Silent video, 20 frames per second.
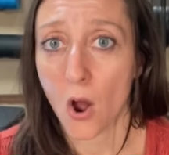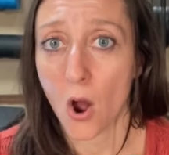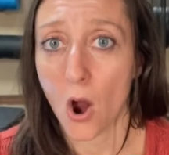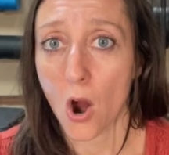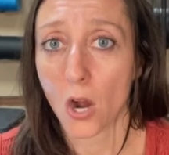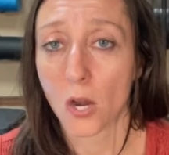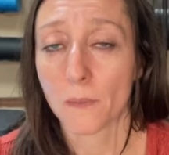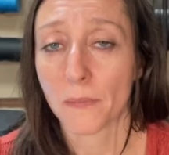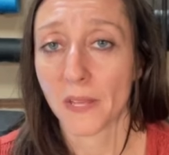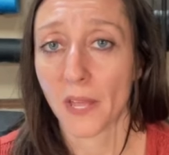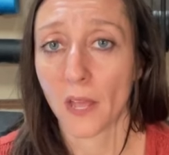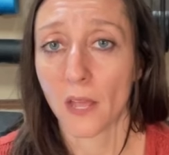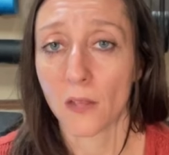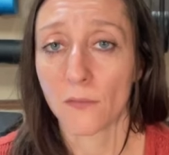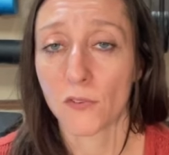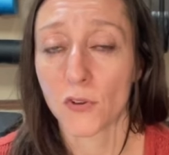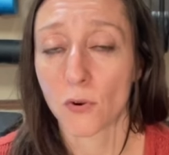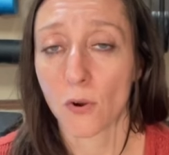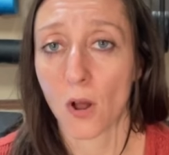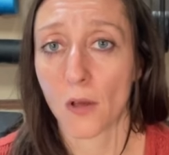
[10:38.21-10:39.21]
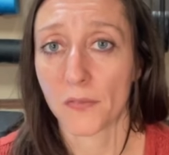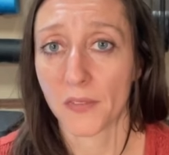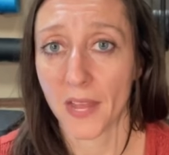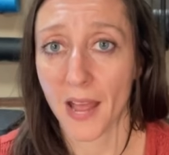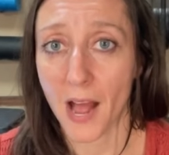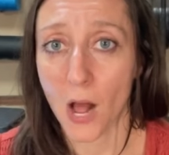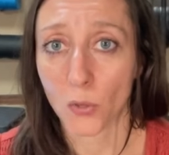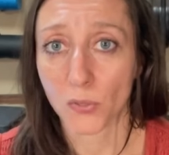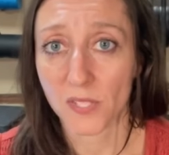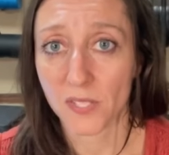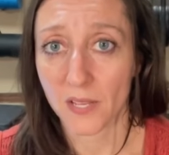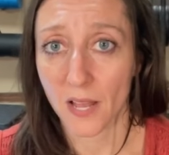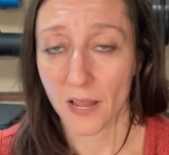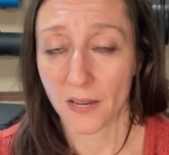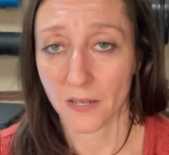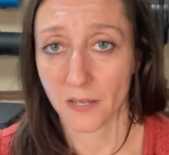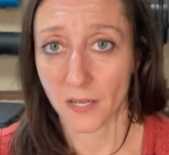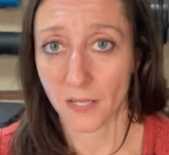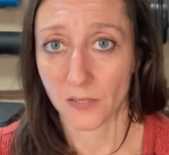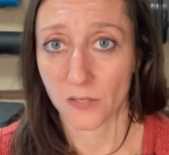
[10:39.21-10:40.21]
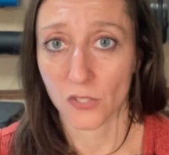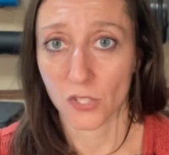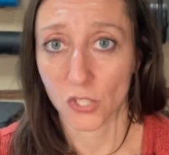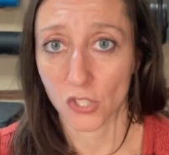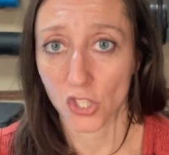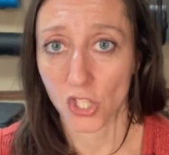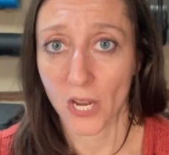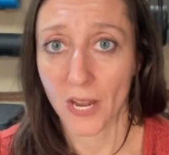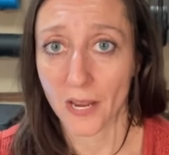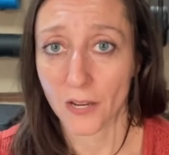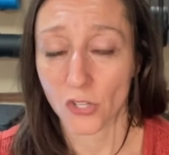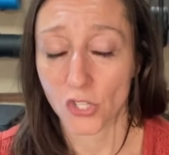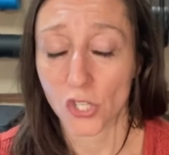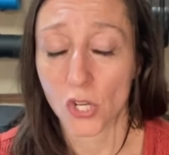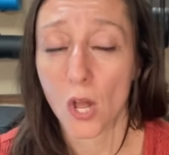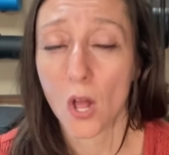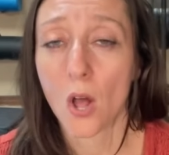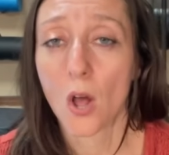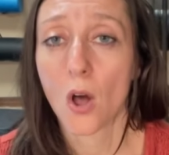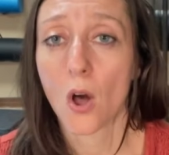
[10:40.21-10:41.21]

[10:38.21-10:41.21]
our behavior on the outside needs to change.